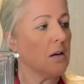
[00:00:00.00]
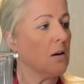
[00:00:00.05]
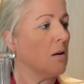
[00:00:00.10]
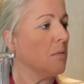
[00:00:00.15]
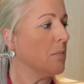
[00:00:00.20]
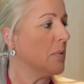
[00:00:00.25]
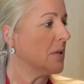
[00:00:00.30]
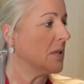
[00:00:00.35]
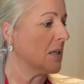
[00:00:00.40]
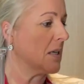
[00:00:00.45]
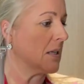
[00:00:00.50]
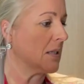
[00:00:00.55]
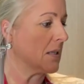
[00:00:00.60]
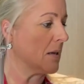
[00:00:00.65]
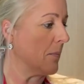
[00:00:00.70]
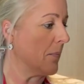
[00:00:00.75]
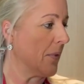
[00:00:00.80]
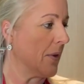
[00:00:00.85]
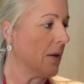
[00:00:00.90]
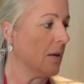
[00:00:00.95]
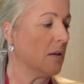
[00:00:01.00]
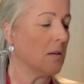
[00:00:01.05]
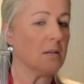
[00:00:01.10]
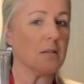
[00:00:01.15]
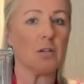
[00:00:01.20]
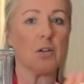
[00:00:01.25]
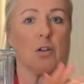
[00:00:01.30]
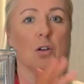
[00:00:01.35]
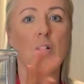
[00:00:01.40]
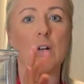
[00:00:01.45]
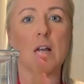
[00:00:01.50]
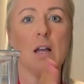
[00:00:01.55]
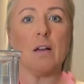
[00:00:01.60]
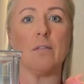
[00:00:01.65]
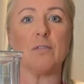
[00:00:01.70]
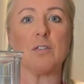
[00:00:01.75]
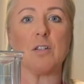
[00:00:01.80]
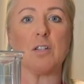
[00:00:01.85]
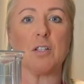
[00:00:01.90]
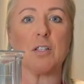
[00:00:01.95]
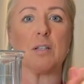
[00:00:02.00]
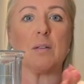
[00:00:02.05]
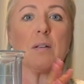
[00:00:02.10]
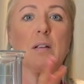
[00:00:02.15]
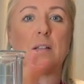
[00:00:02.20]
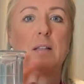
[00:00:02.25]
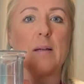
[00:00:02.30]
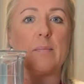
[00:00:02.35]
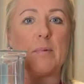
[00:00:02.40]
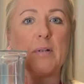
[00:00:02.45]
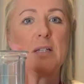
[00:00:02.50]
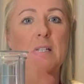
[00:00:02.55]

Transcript: will anyone guess what it is that I'm going to do?